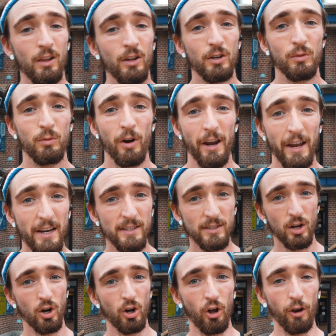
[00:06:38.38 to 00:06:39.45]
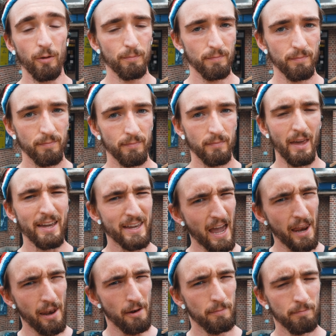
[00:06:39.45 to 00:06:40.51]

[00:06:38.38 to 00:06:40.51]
look, we're at EASTCOTE again.